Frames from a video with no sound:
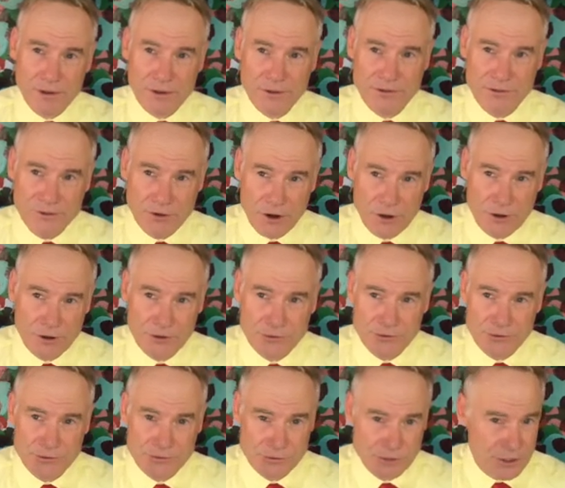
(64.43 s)
the stronger
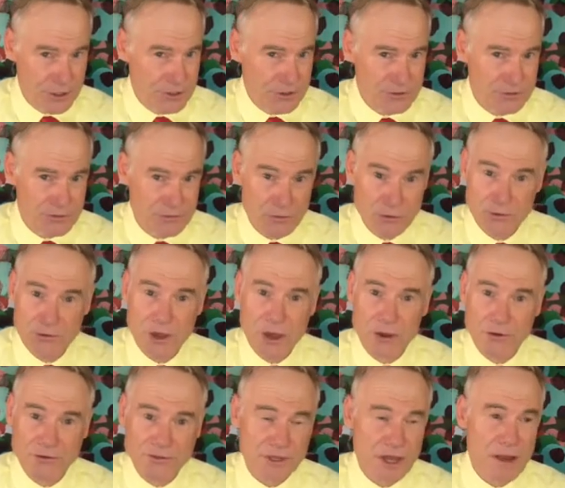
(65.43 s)
the trees. Who
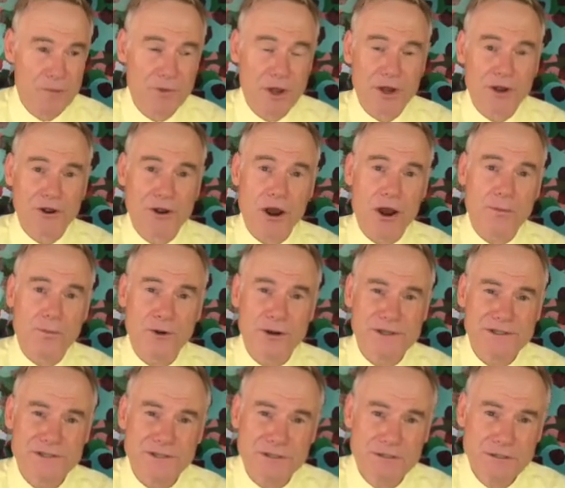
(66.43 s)
knows? I'm not an
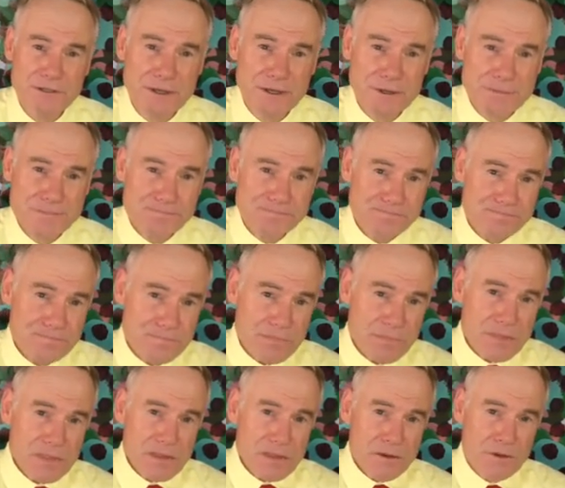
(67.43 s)
arborist,
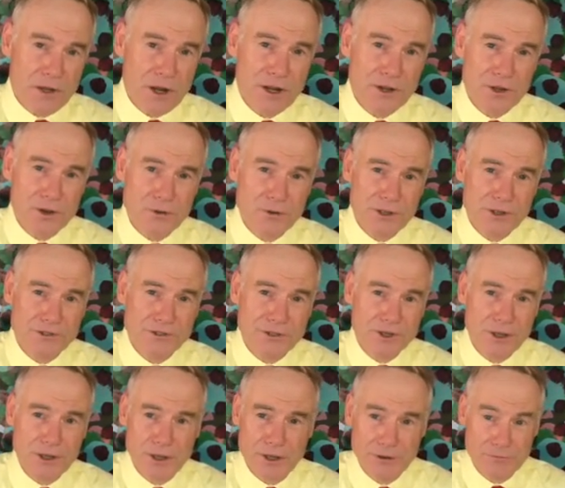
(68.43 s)
and I know that
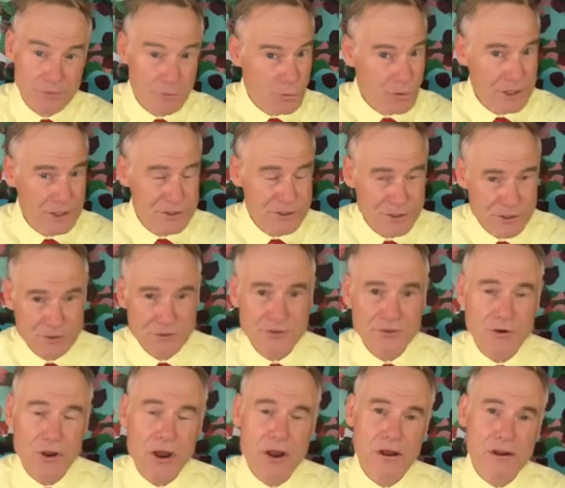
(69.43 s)
uh, if the wind is too
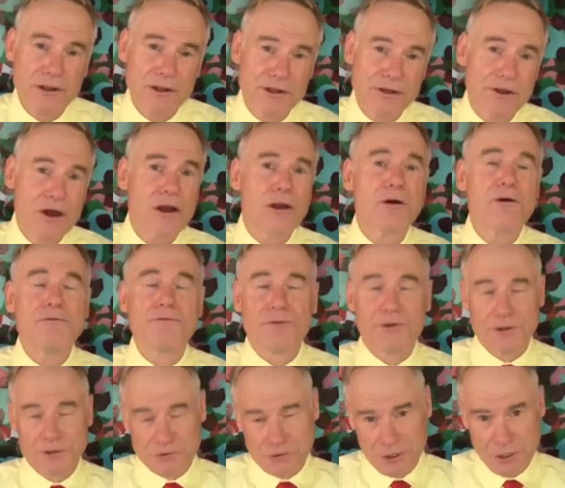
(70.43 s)
strong, it can knock
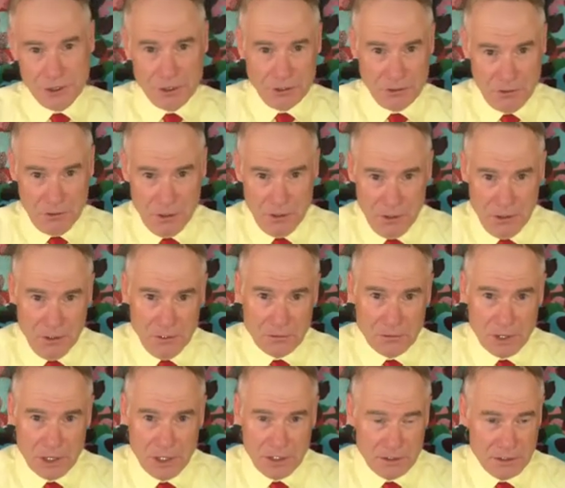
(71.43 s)
over a tree.
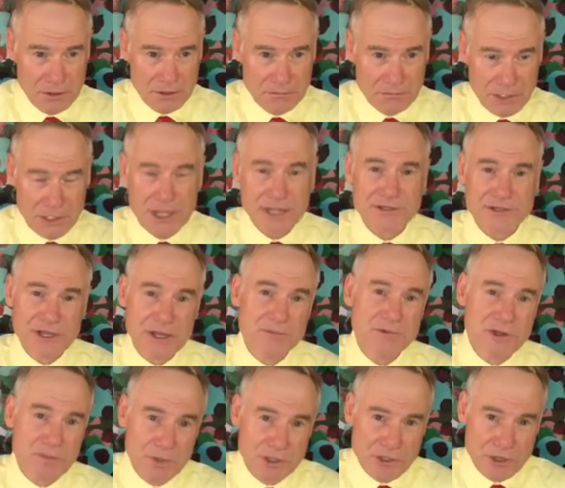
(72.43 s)
Well, uh, but that
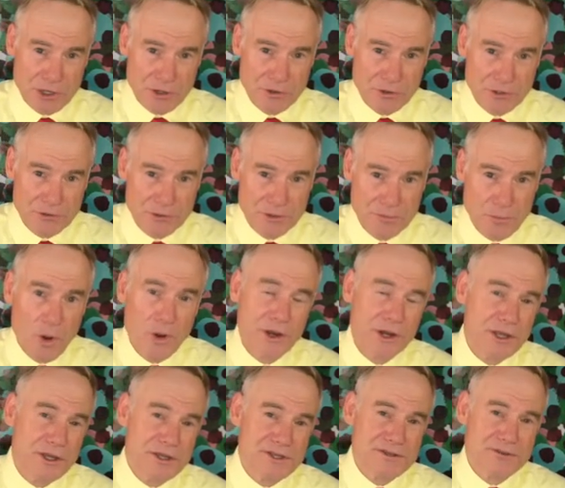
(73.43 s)
seems immaterial. The
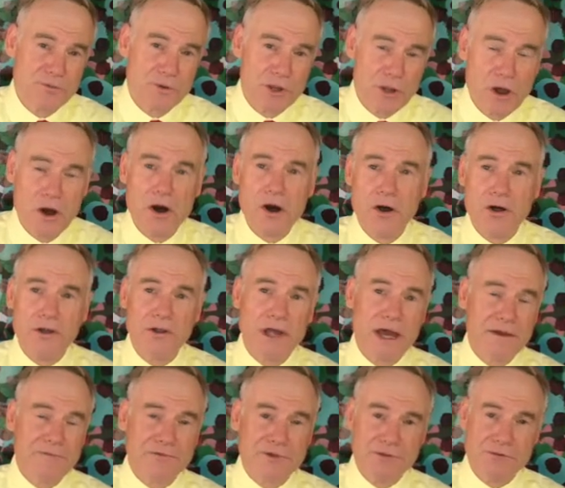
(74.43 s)
point is, we all
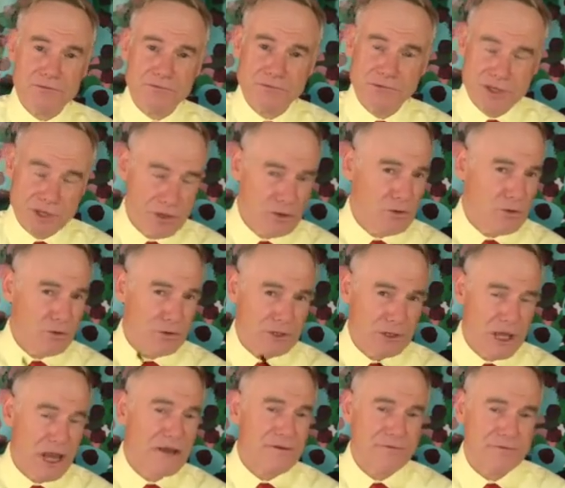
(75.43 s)
have to deal
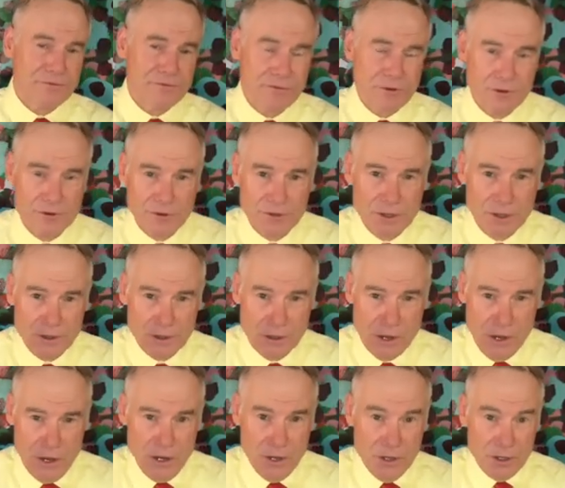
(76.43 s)
with life and uh,
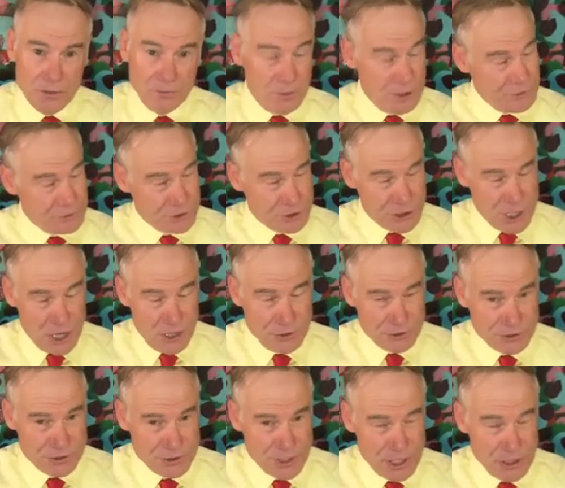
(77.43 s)
meet the
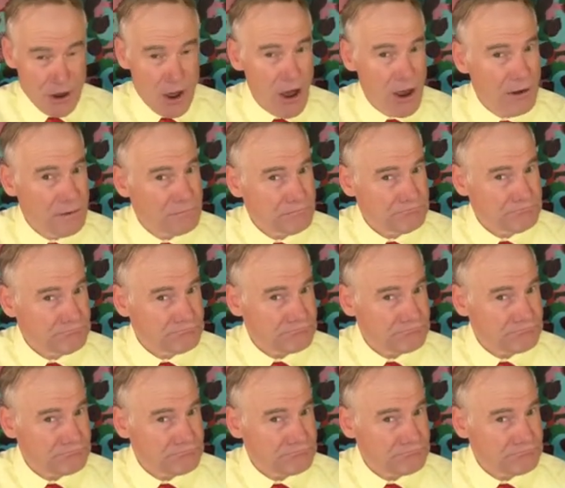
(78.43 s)
challenges head on,